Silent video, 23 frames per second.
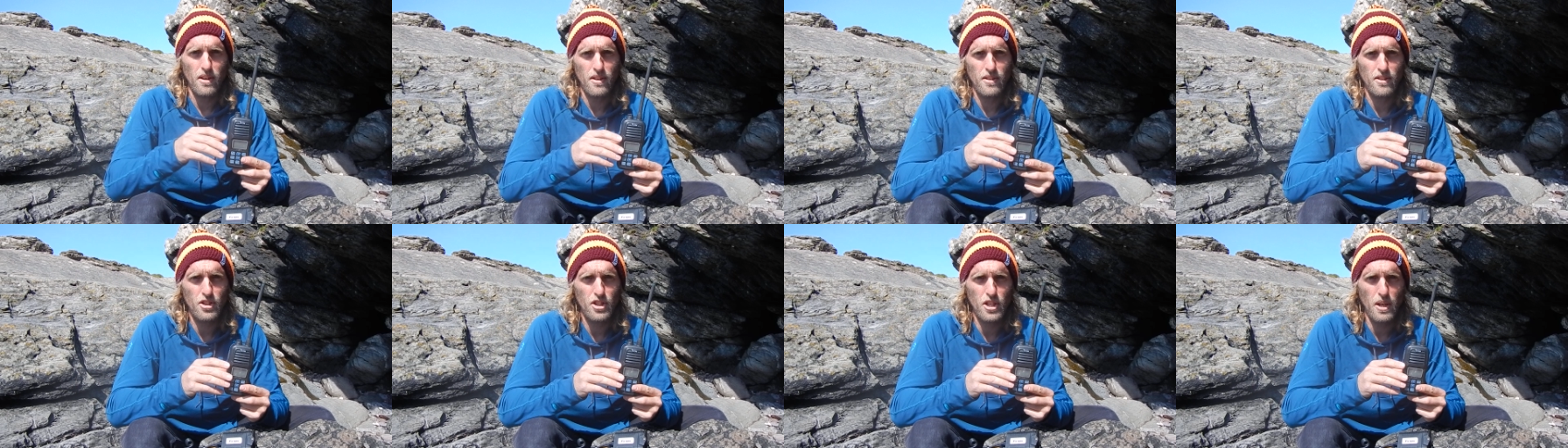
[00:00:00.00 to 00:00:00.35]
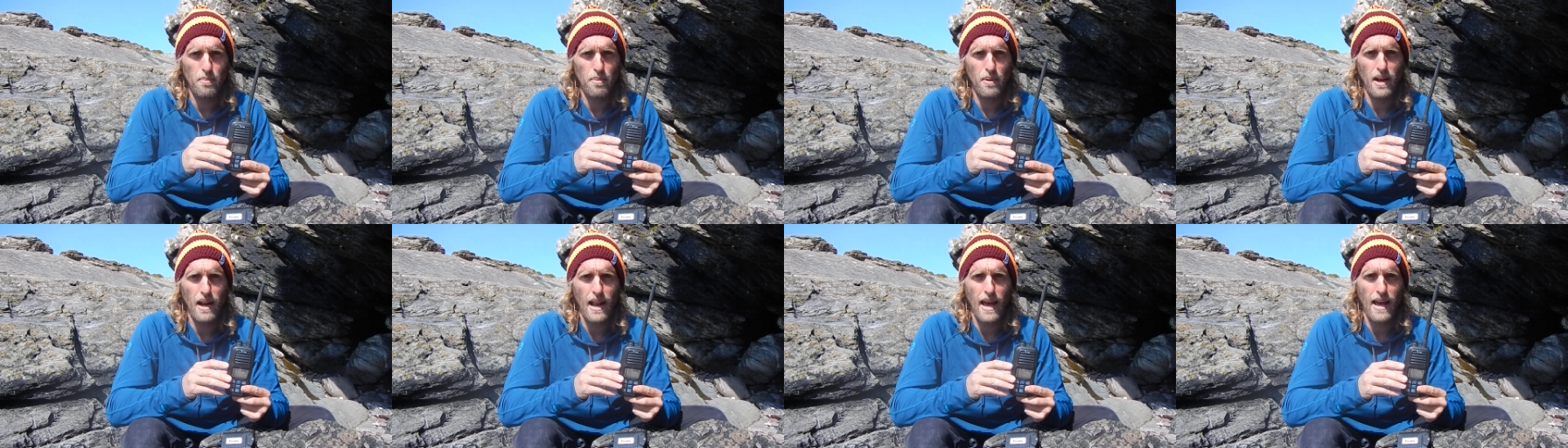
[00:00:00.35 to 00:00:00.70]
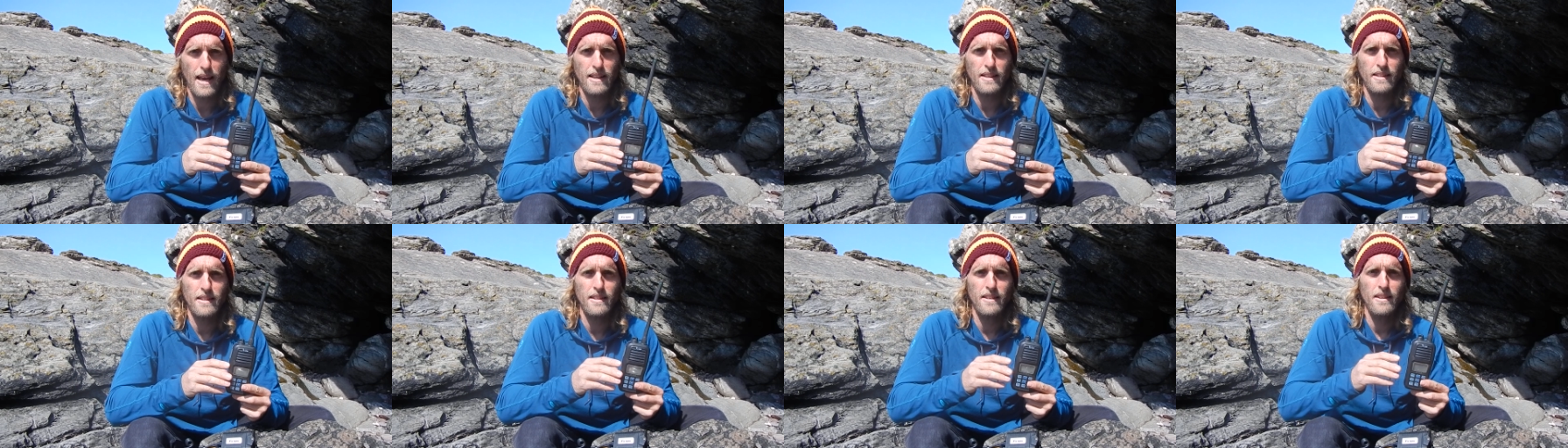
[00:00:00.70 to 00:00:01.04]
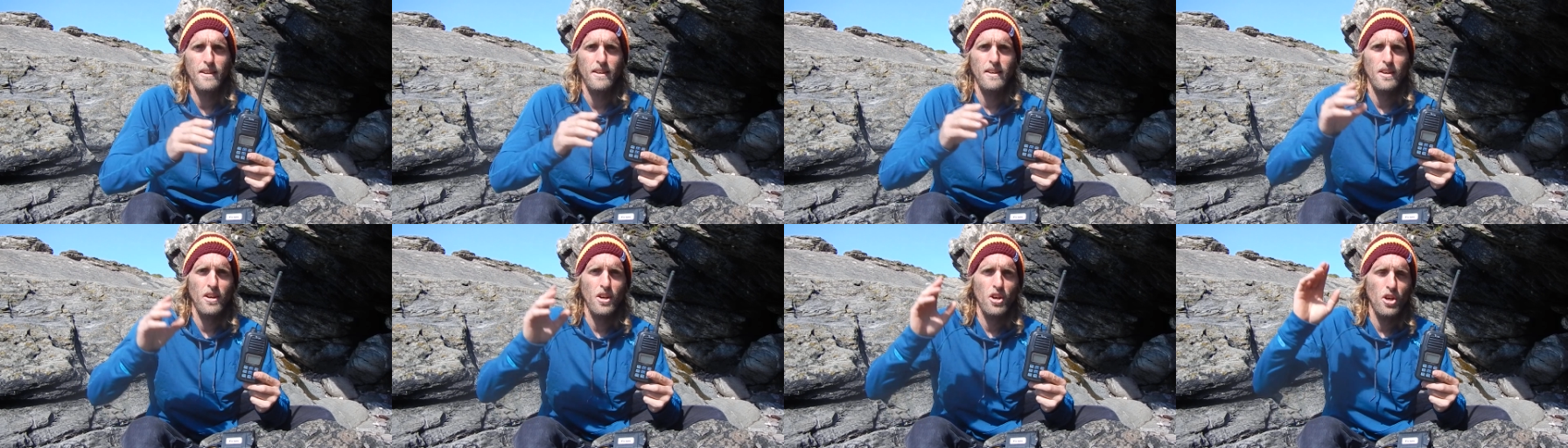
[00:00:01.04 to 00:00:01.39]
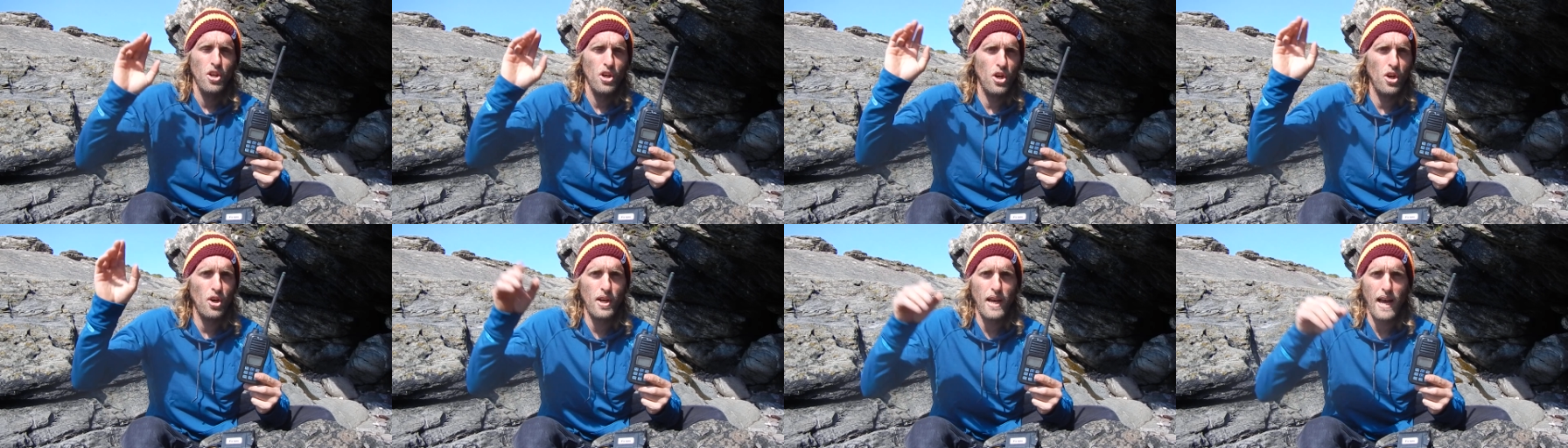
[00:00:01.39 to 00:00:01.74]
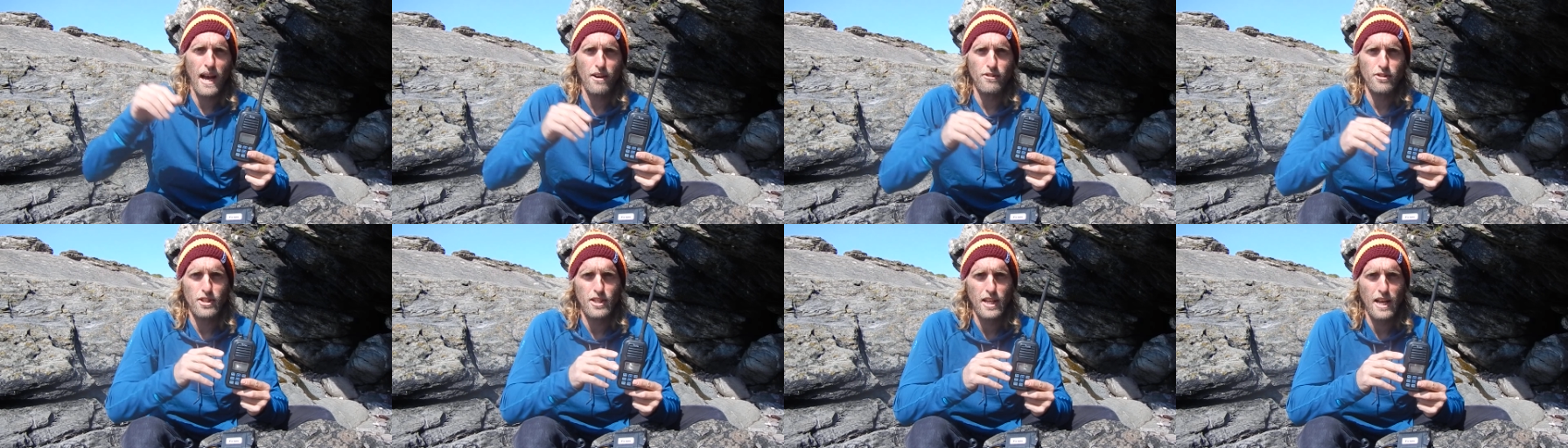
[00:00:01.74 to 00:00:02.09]
and shipping lanes,
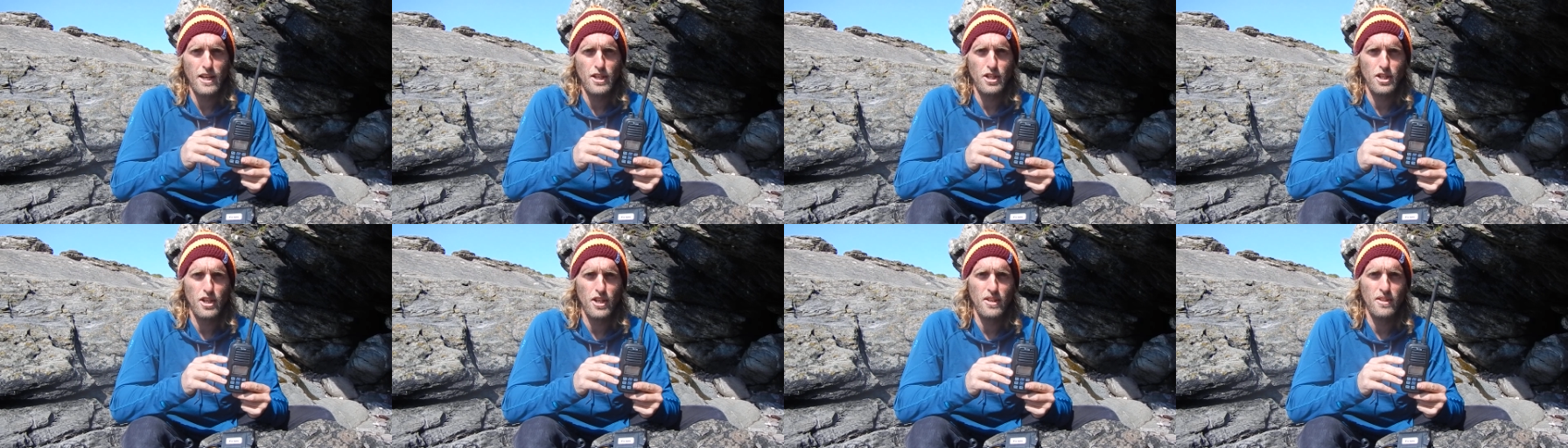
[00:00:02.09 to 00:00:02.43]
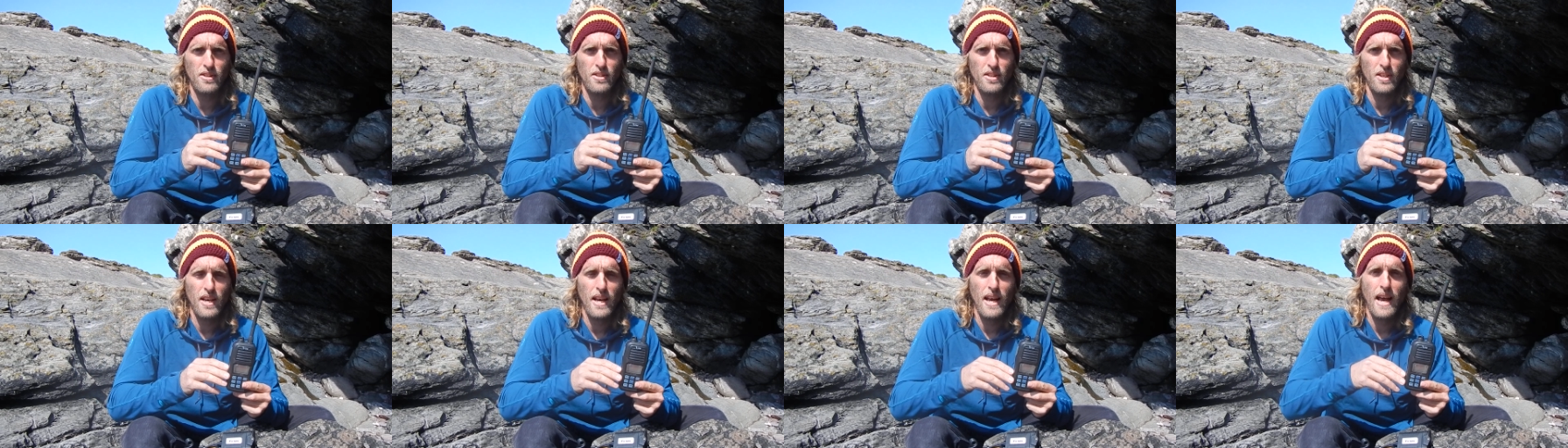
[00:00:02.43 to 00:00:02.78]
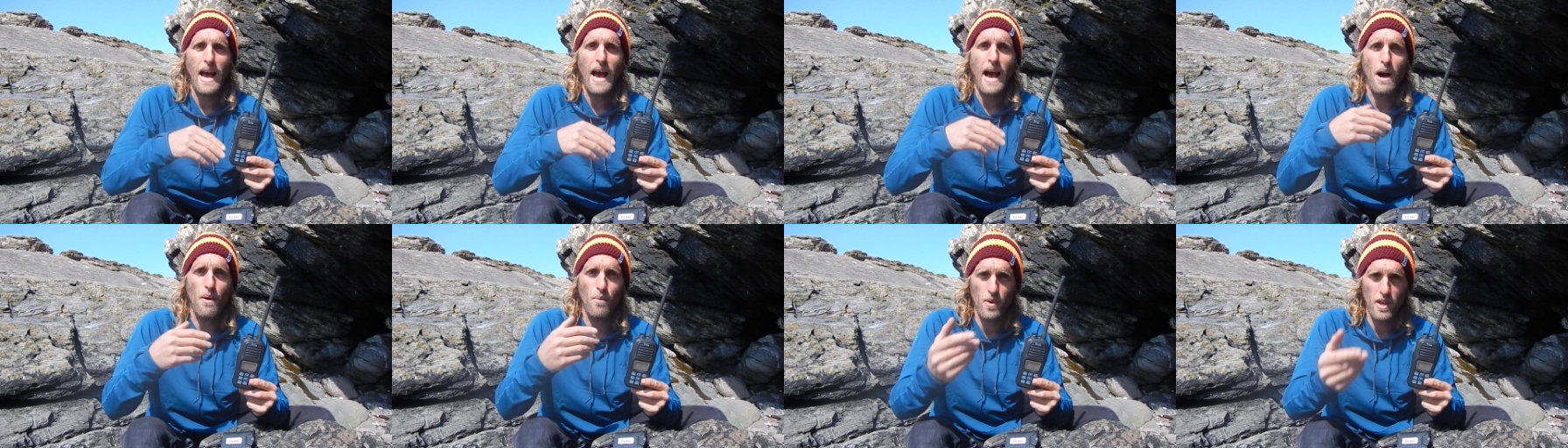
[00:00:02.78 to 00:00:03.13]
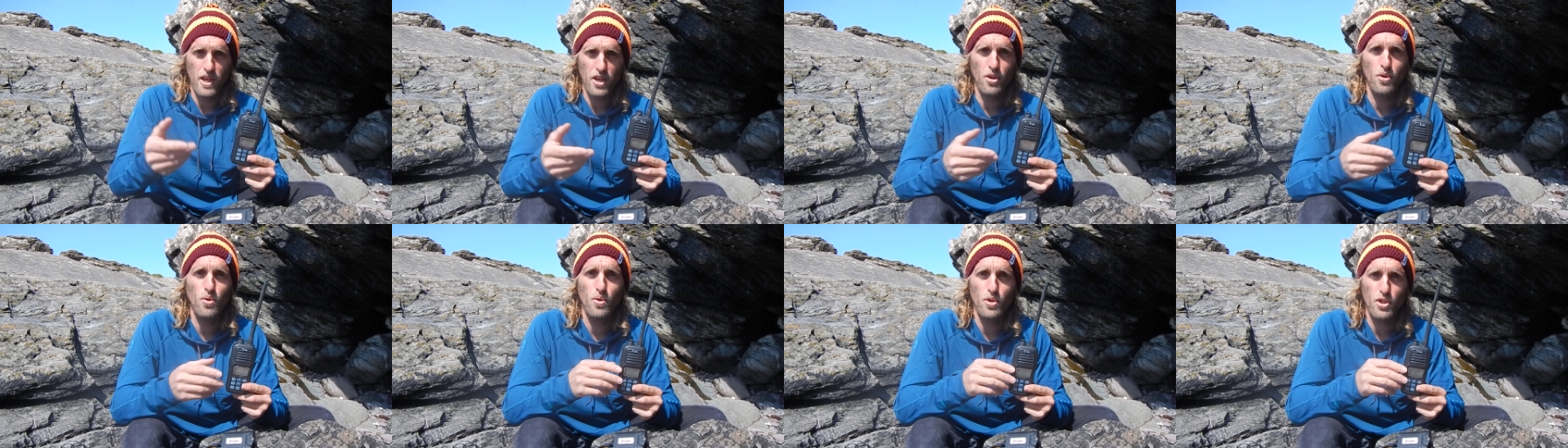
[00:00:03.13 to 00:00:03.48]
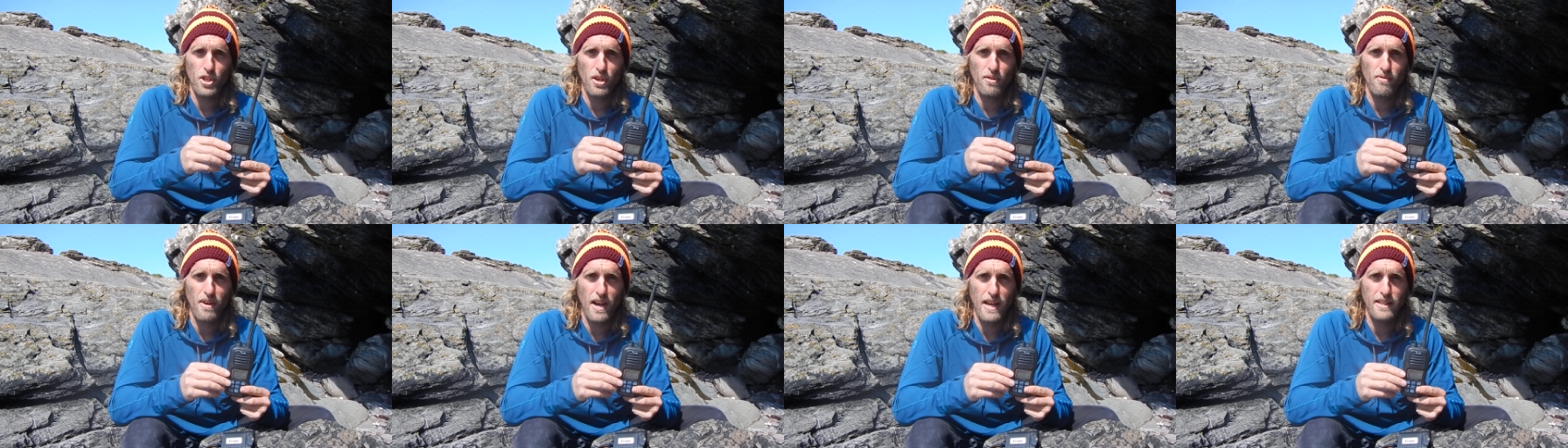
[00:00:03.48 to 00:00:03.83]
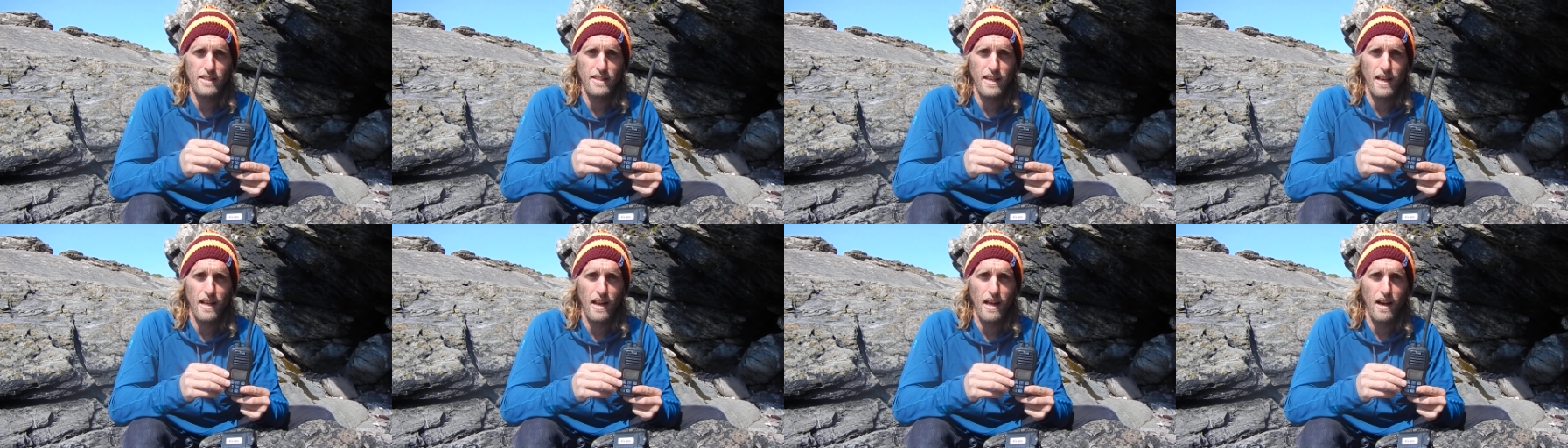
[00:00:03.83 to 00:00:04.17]
lookout stations and we can also
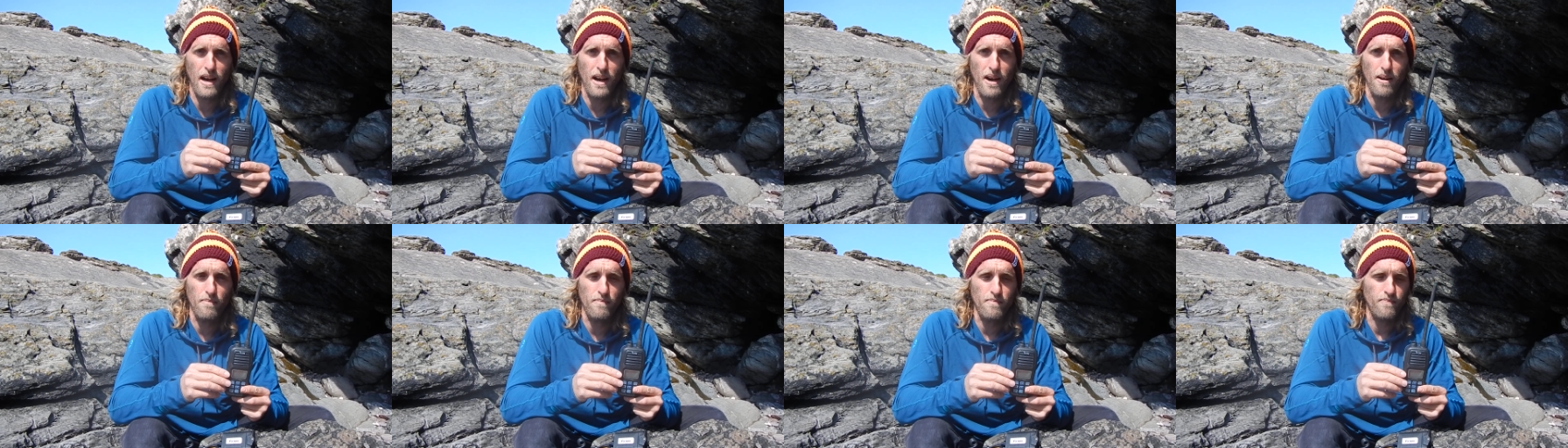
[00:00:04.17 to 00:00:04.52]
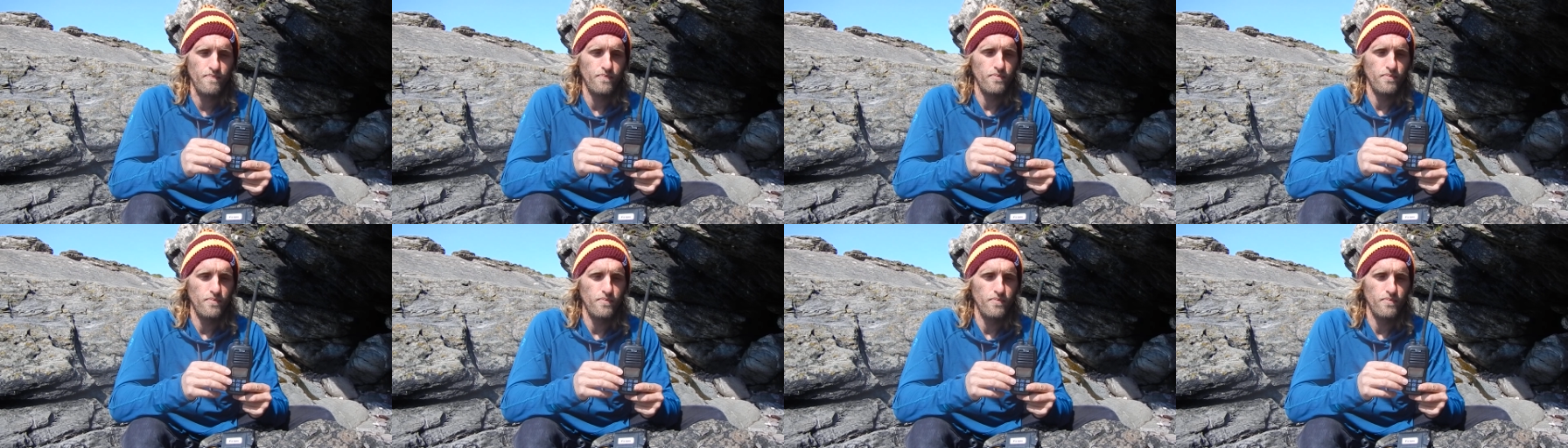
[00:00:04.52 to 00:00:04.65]
raise the alarm.